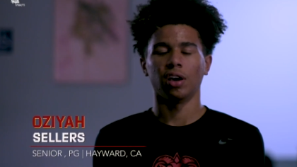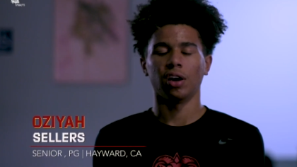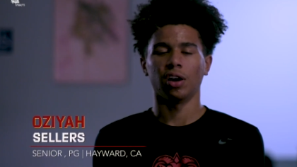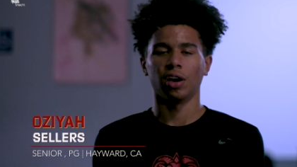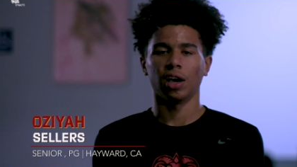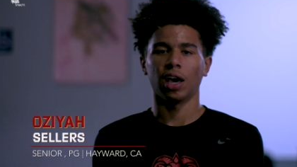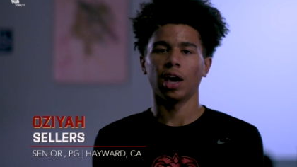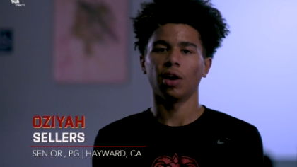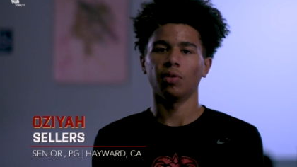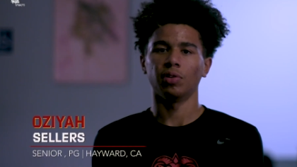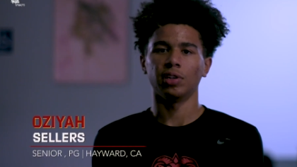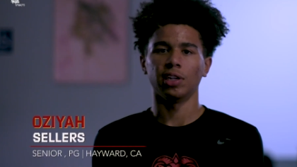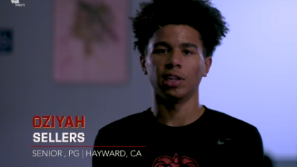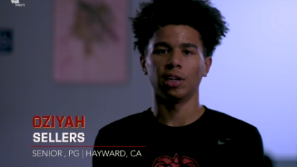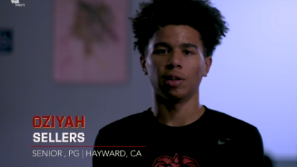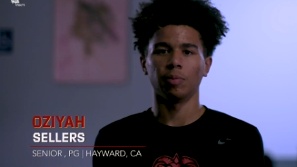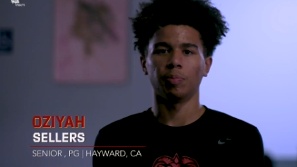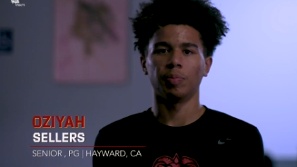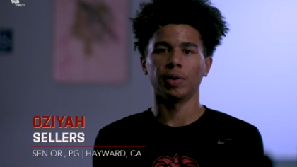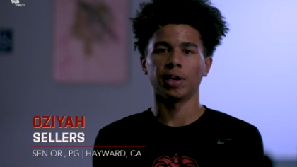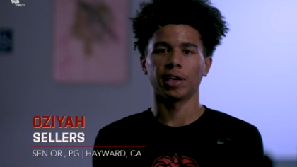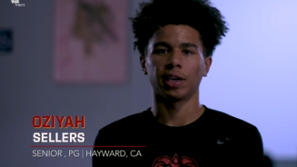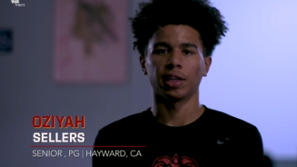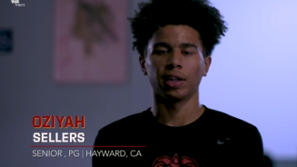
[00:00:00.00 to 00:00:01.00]
on how we need to
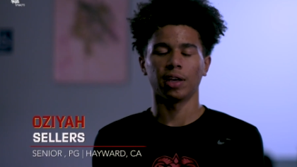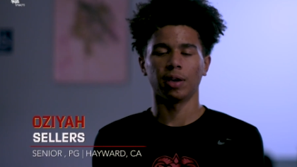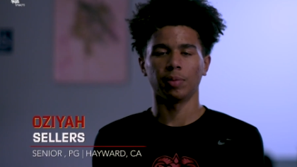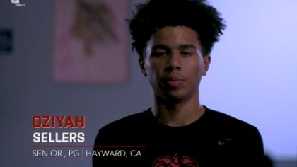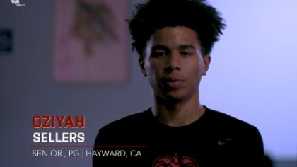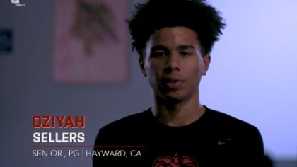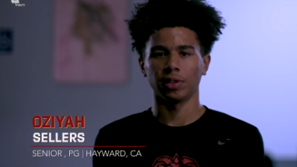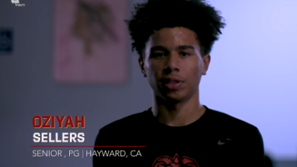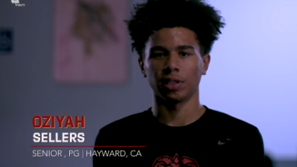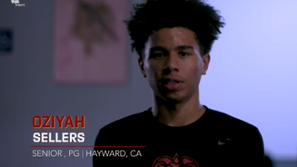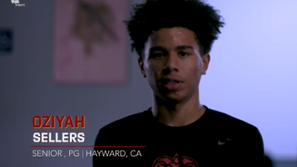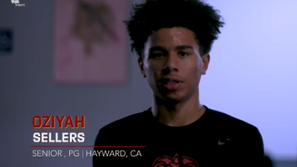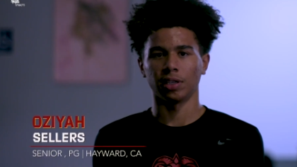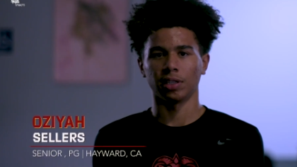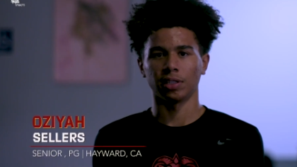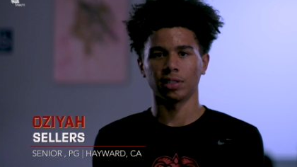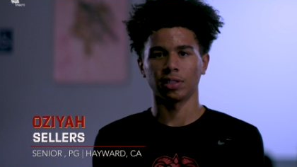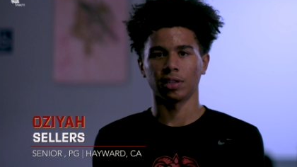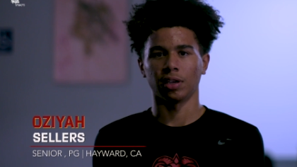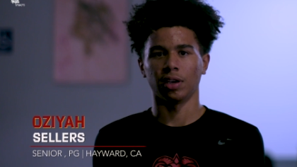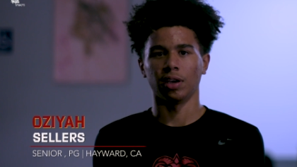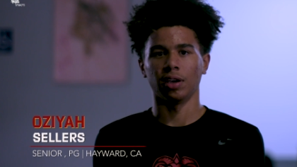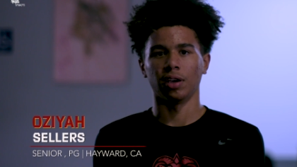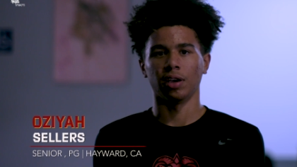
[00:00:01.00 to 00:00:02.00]
pick it up and
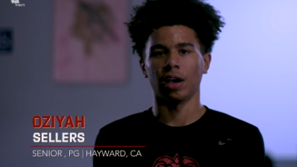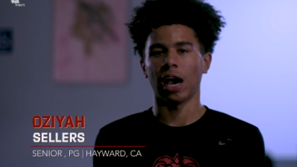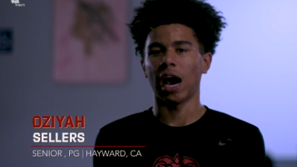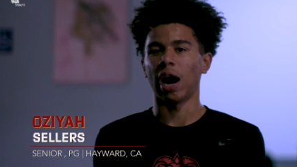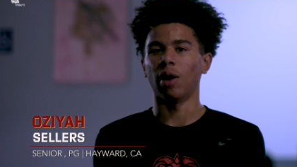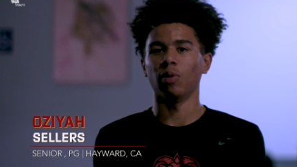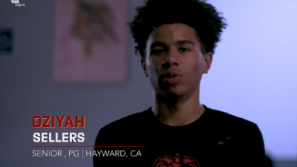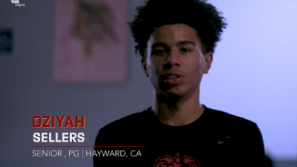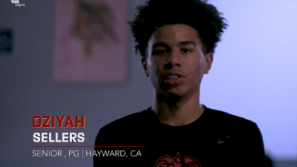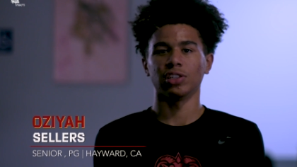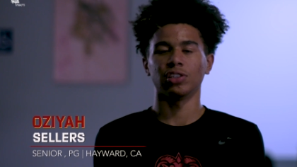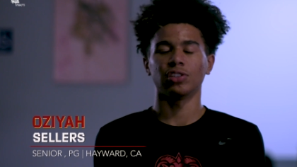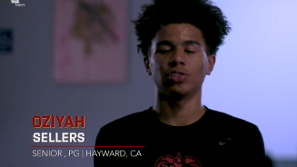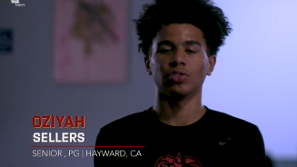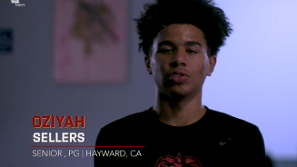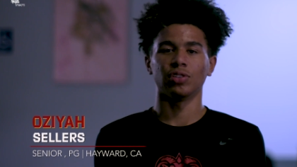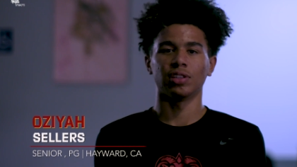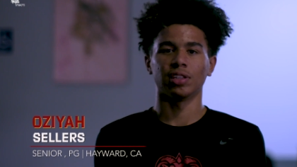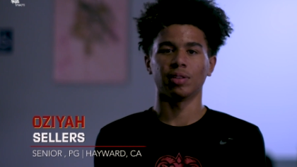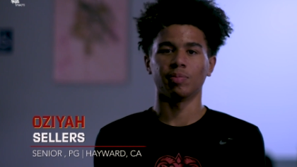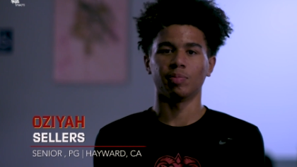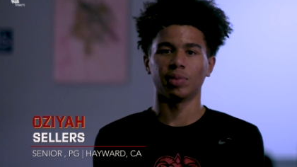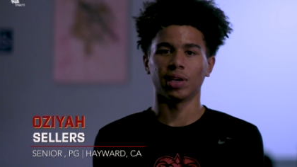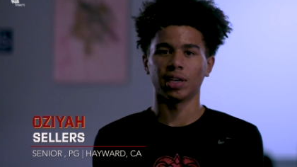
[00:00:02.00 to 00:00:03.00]
things. Uh, I wasn't
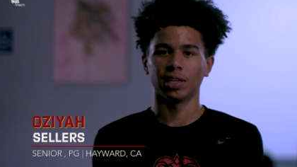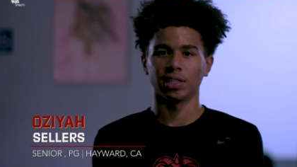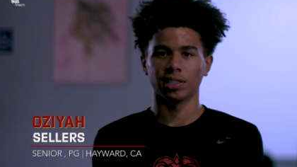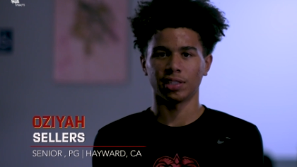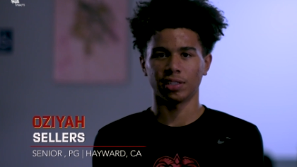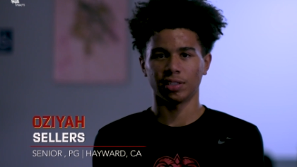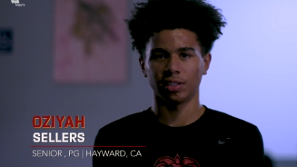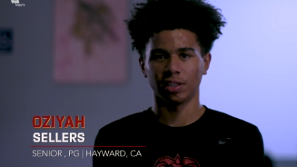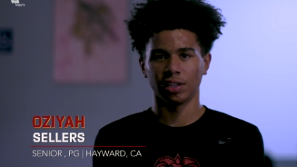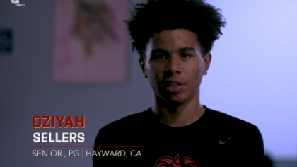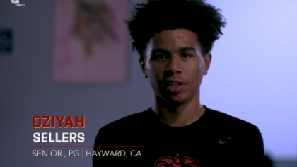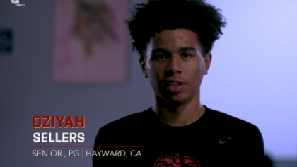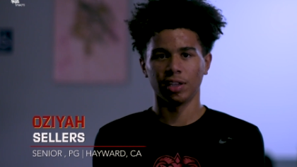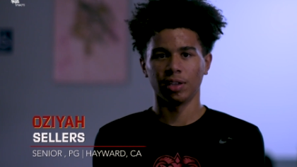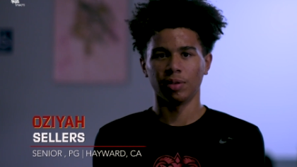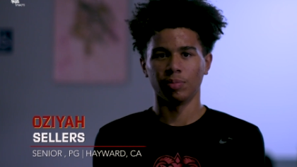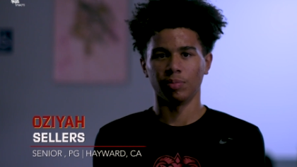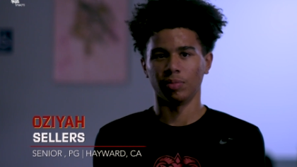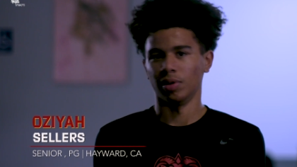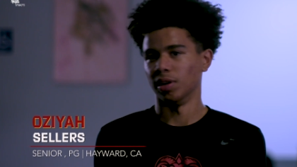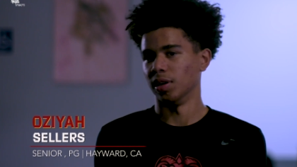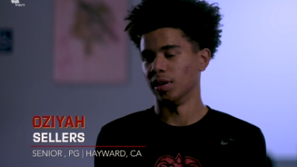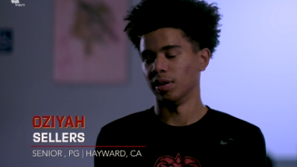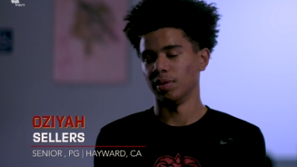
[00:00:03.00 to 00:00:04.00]
shooting the best,
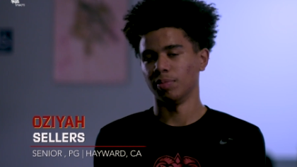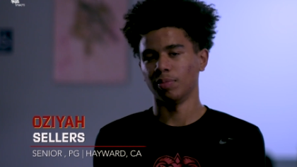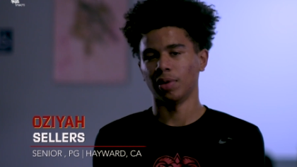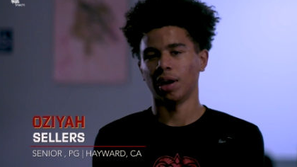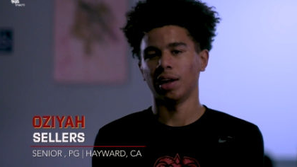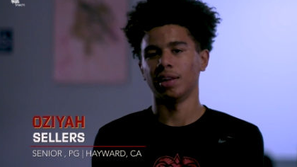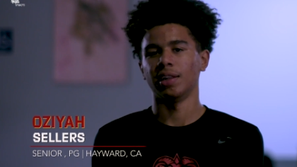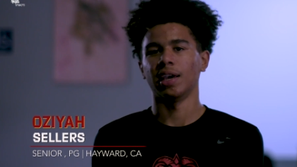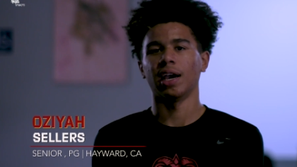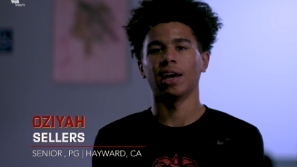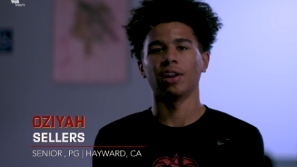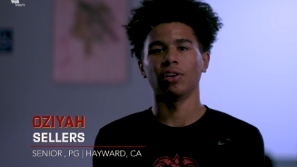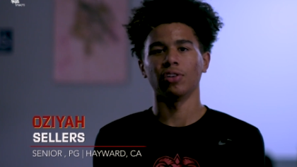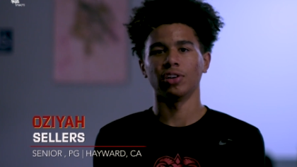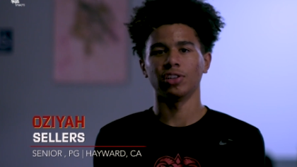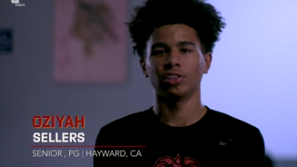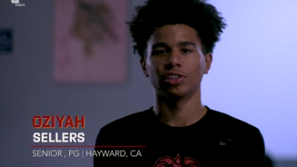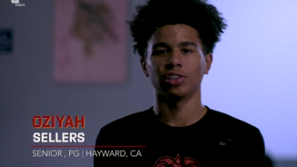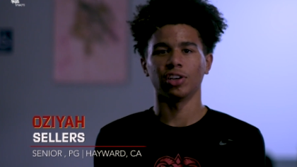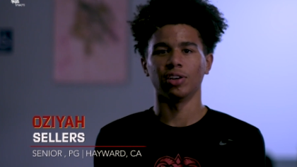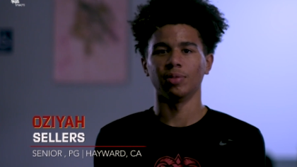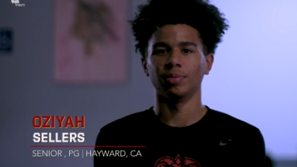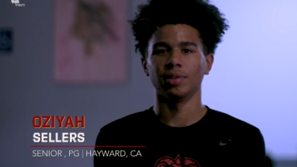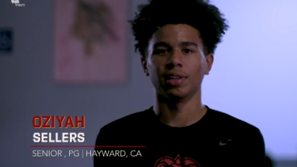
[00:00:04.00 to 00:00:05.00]
but my dad
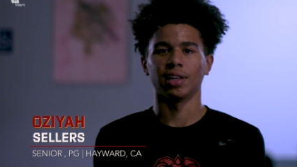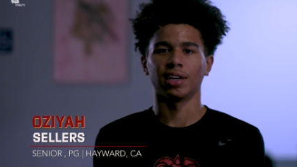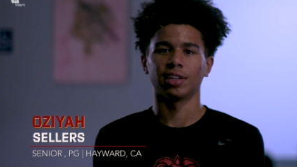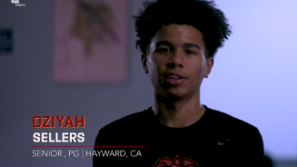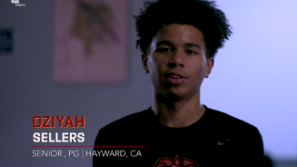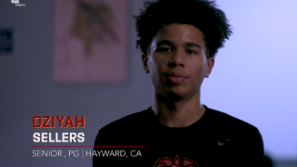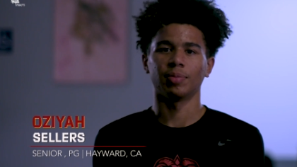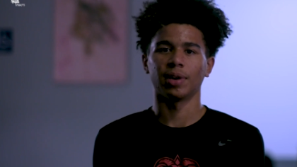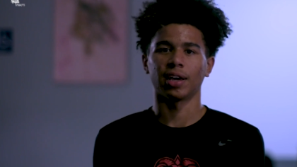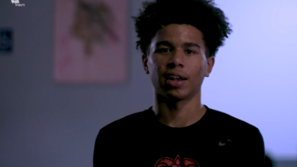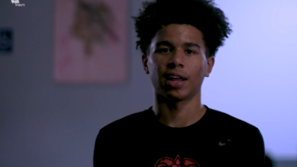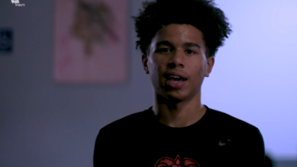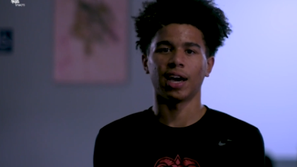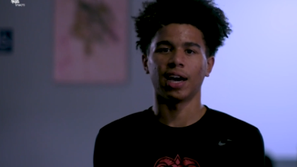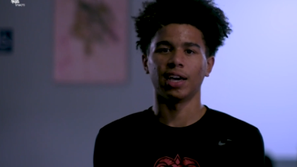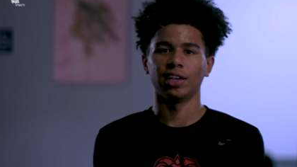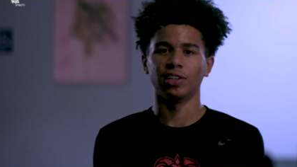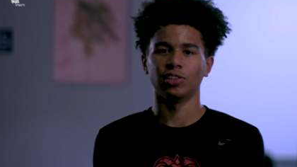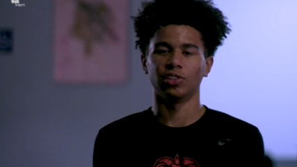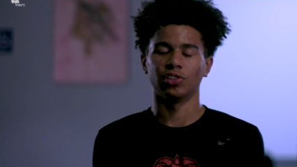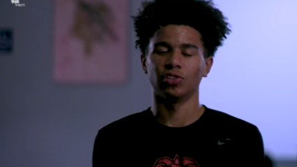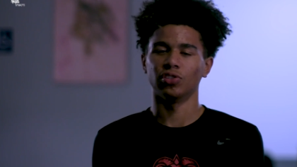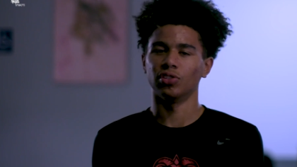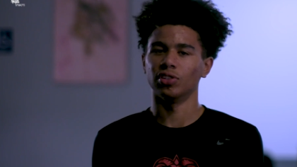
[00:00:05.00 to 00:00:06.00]
always told me, like, no matter how
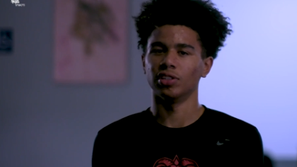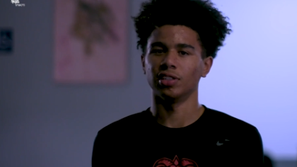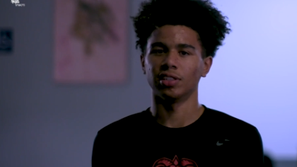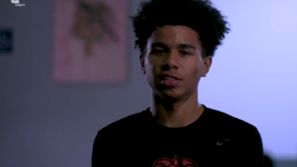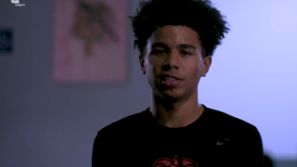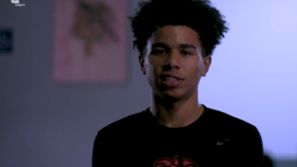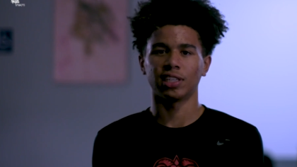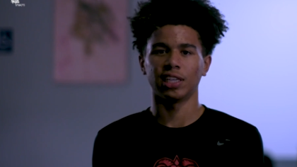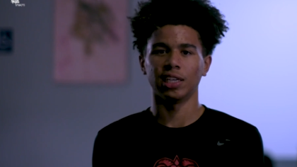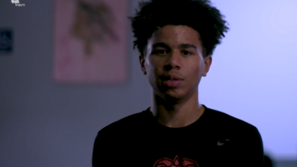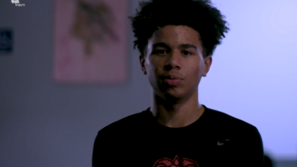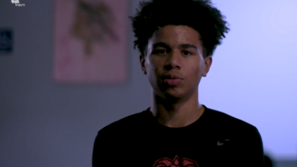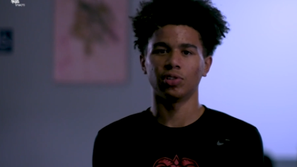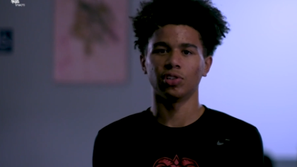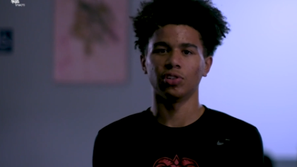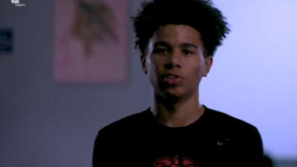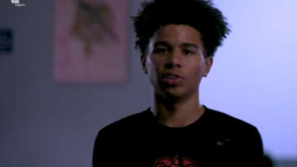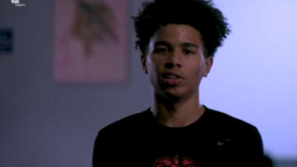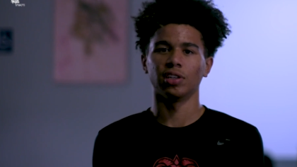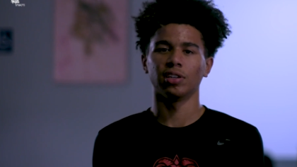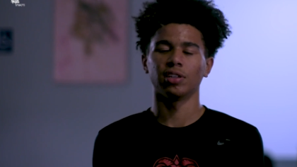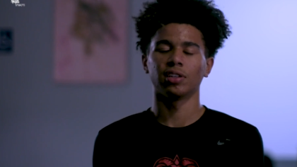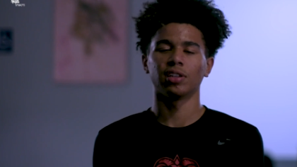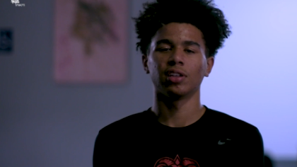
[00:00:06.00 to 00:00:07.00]
you shooting, just keep
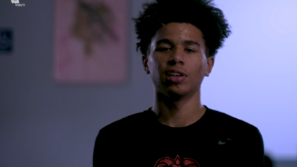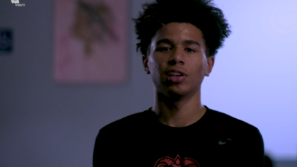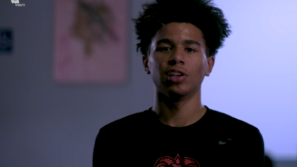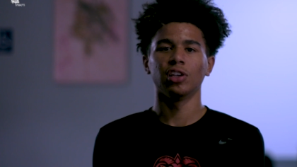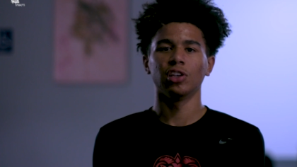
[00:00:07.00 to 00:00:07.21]
shooting.